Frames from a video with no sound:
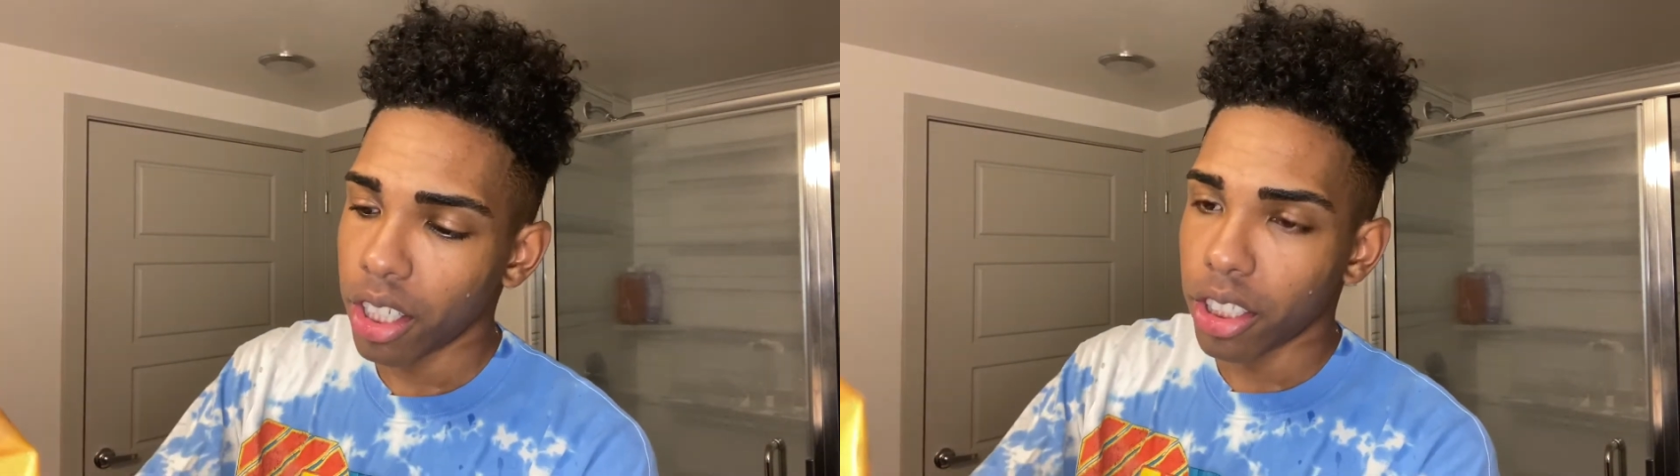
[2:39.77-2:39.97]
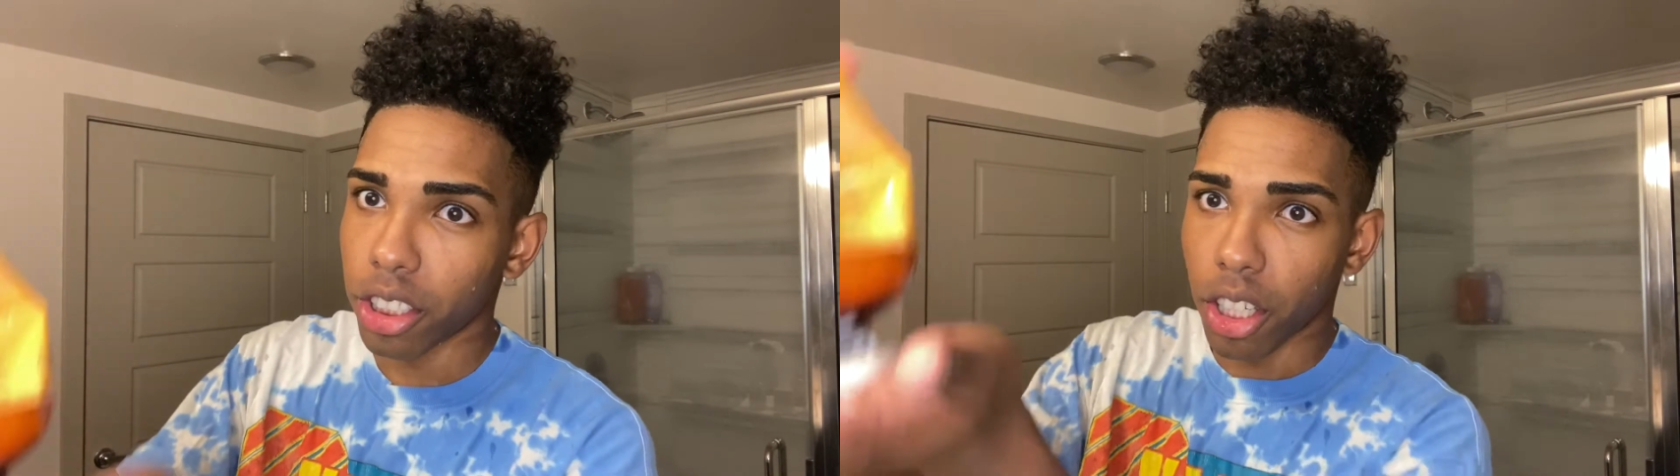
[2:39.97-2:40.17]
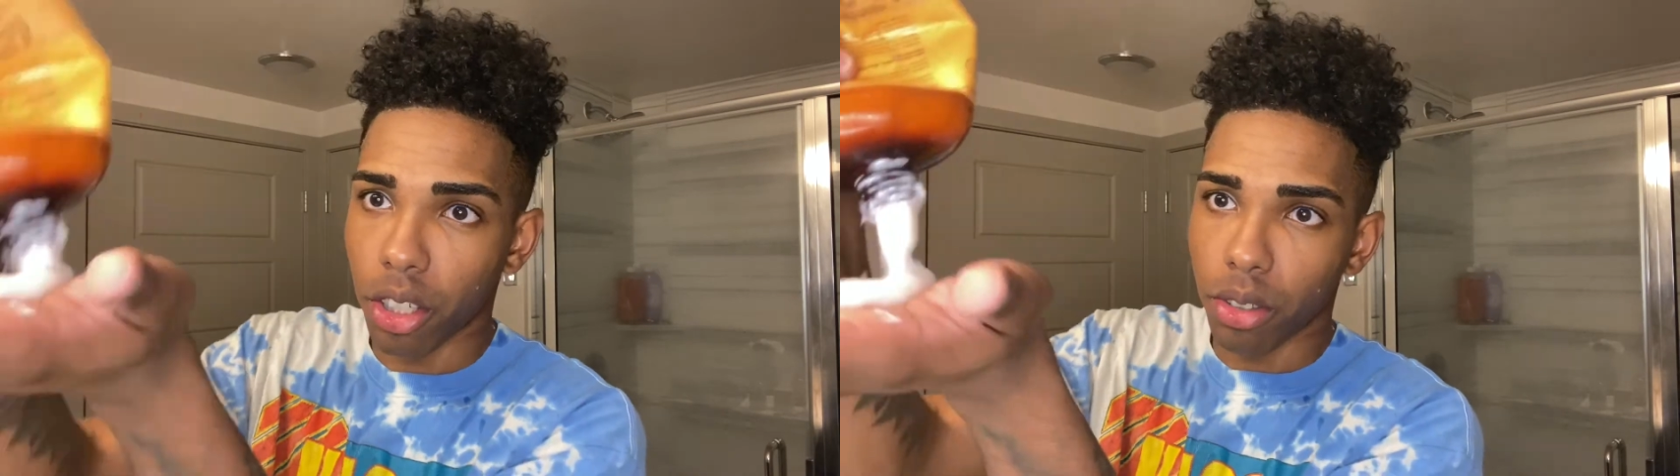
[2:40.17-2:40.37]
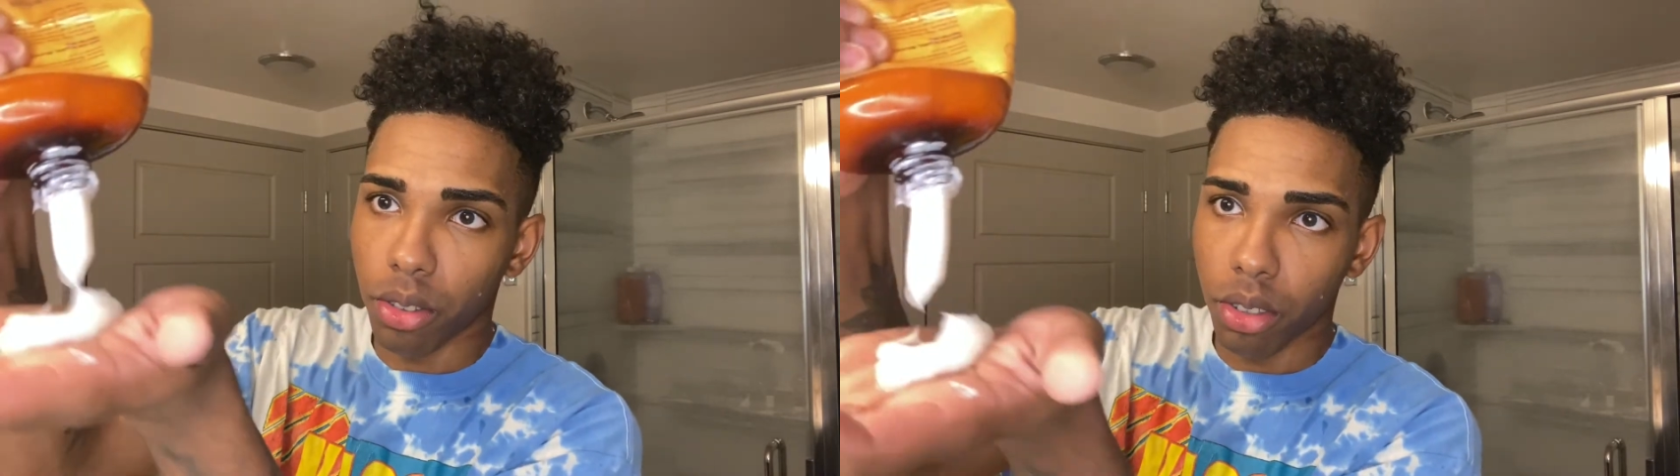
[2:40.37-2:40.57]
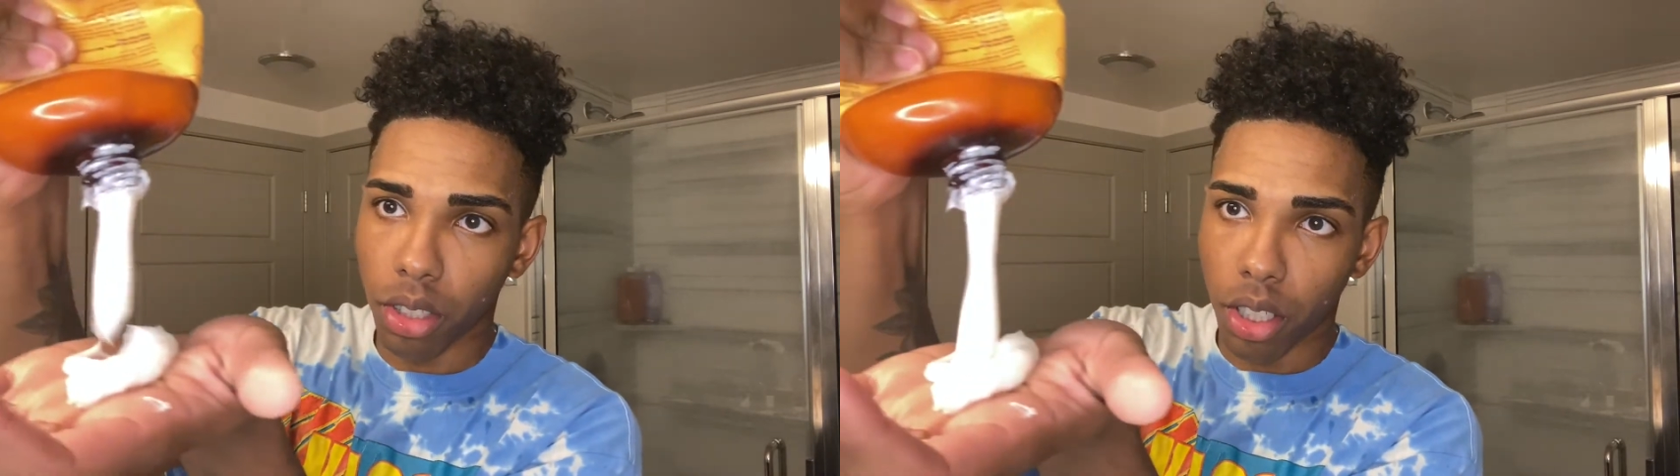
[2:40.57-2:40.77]
So,
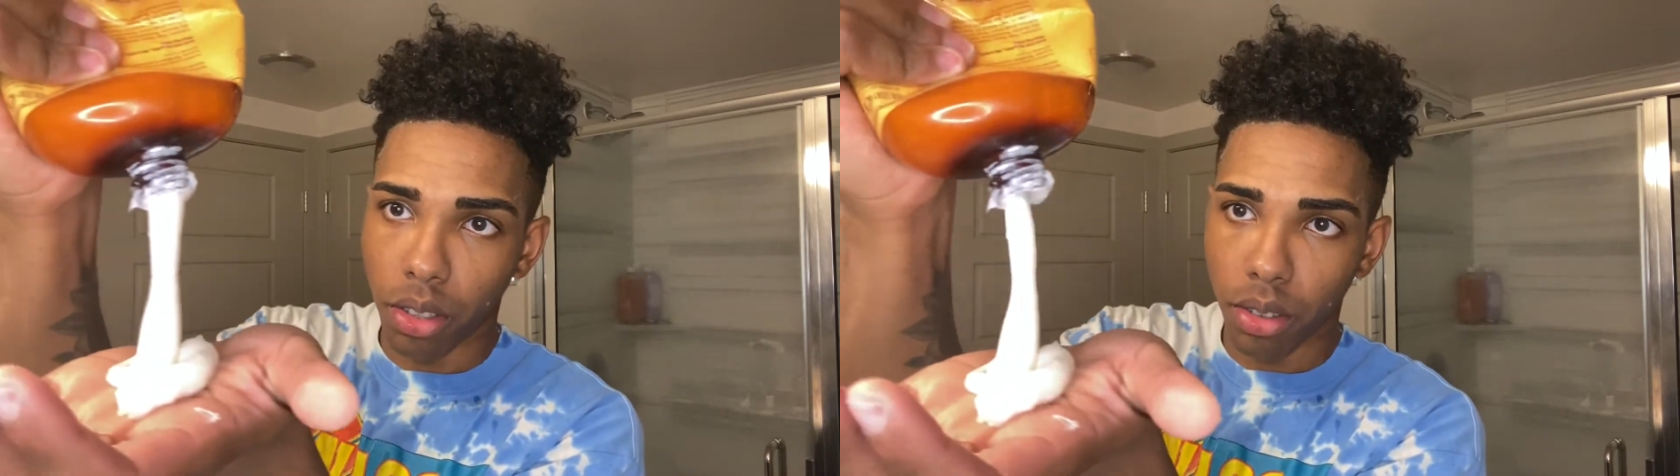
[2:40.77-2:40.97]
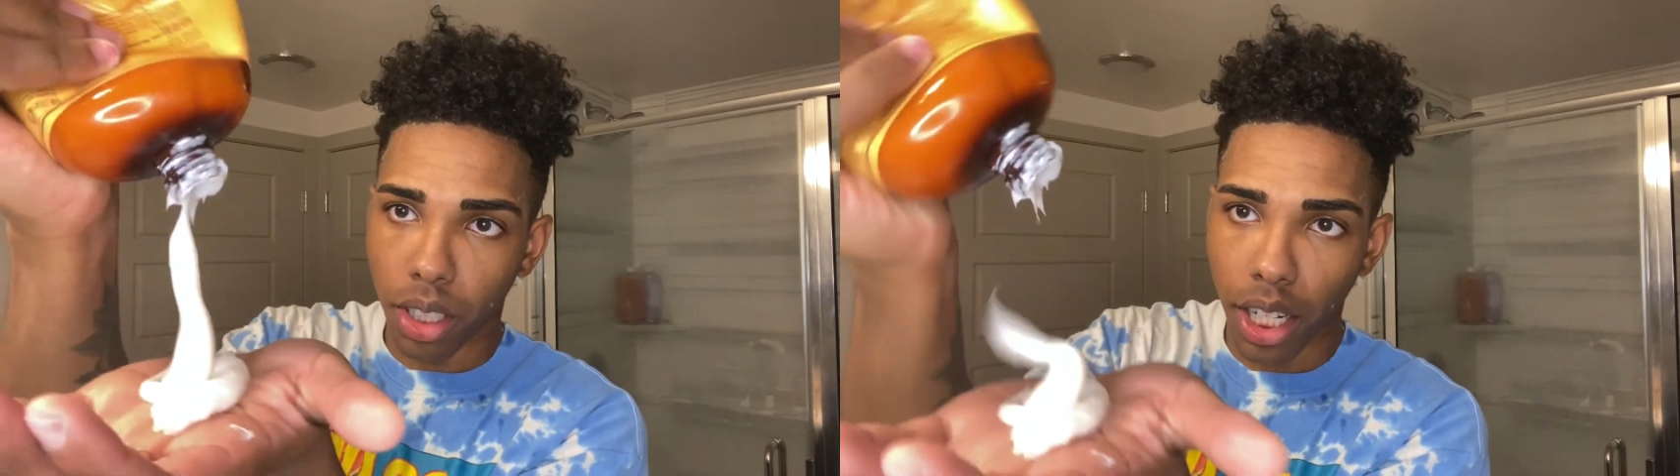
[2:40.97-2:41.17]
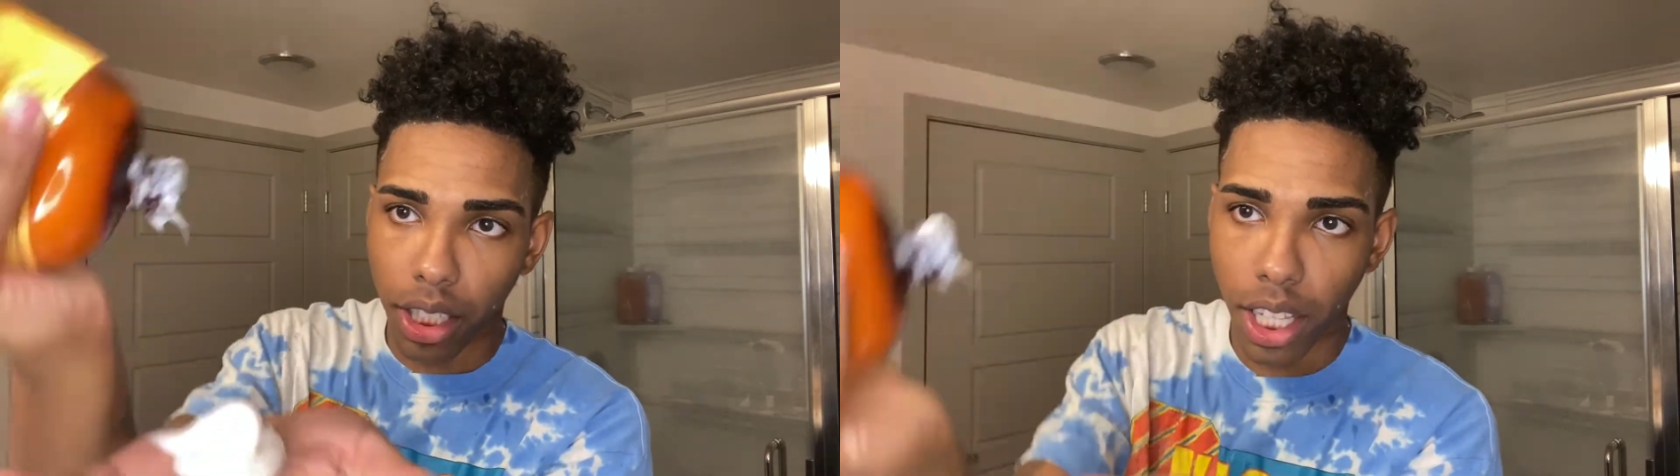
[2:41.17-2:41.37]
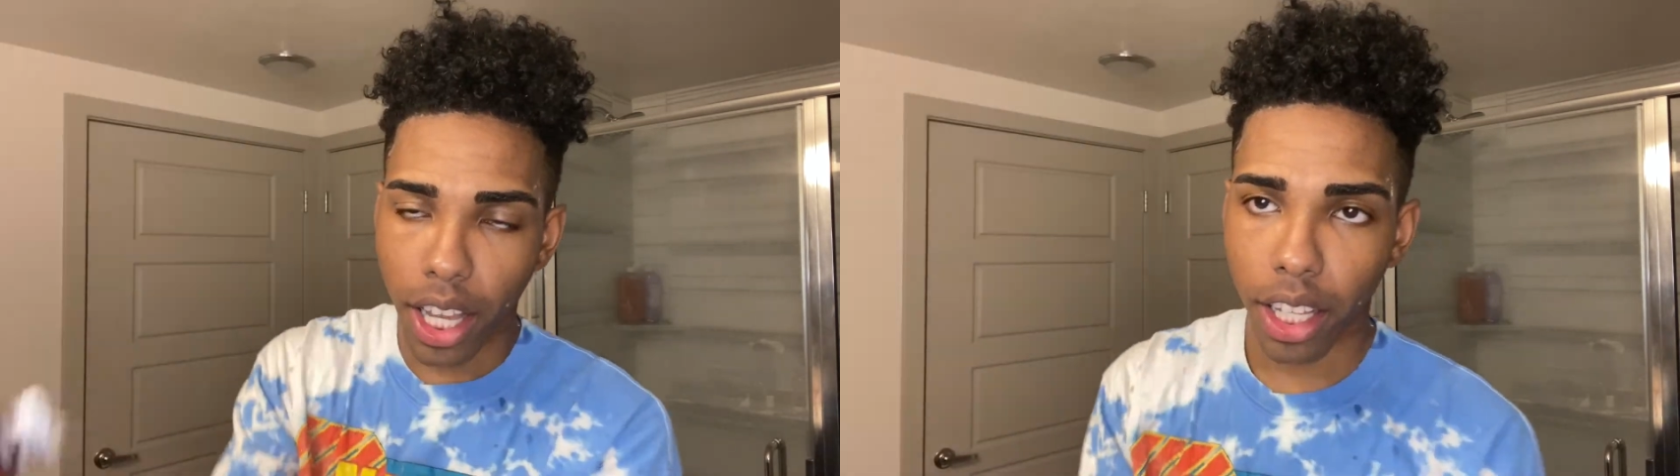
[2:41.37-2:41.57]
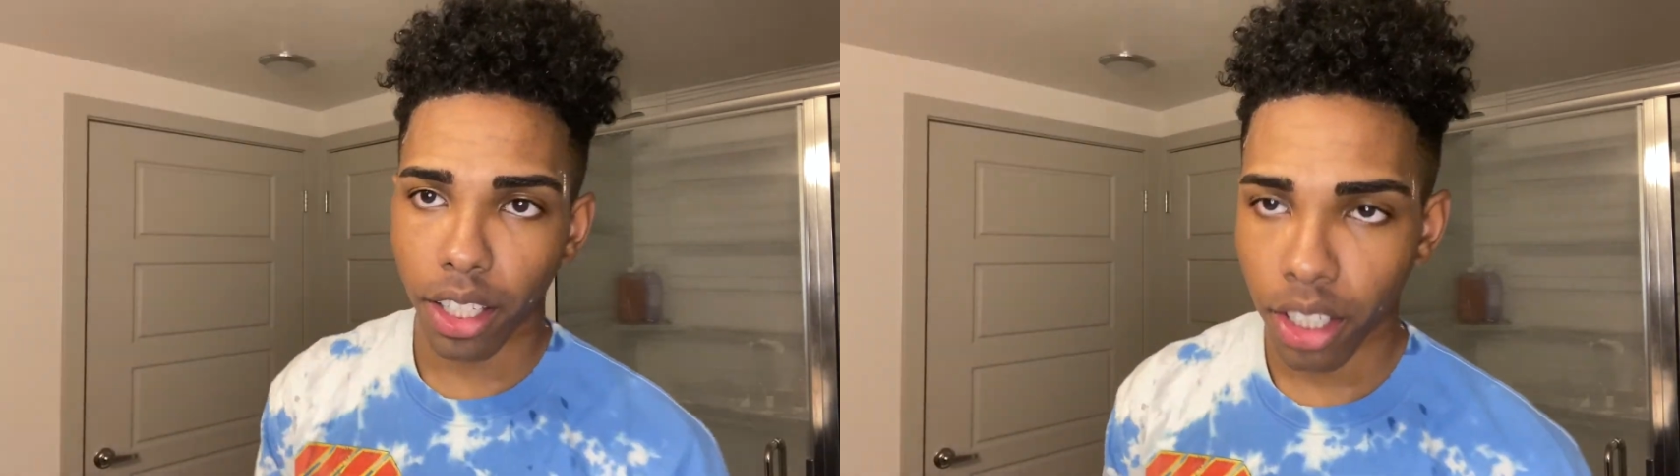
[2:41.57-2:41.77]
you know, like
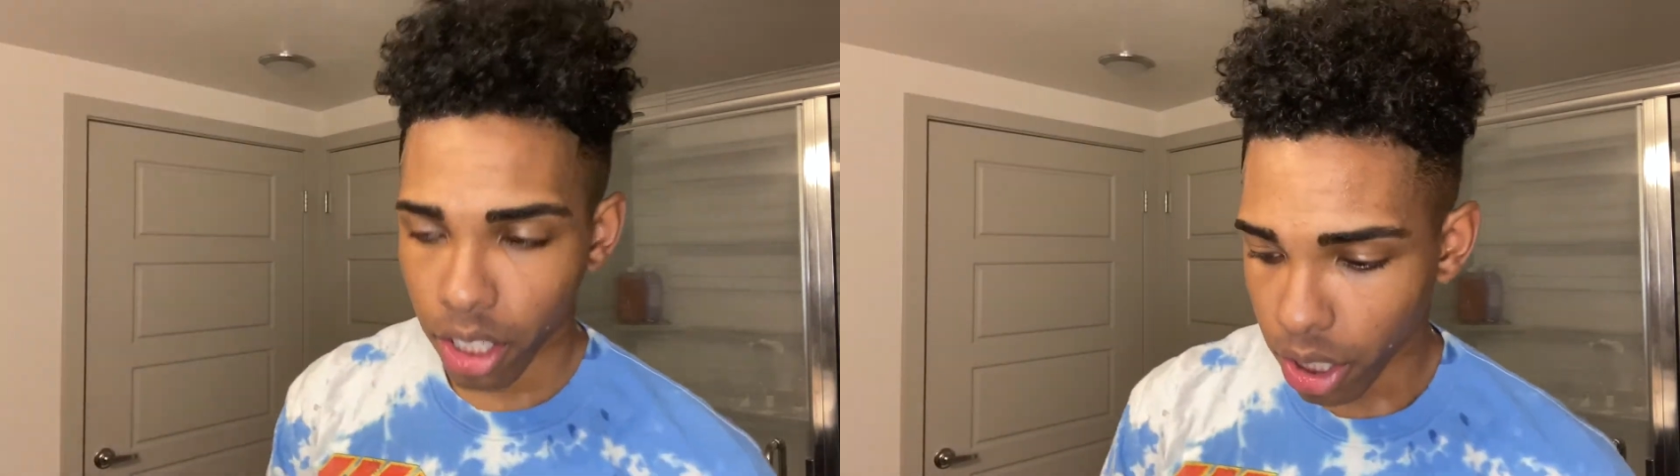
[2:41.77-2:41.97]
that,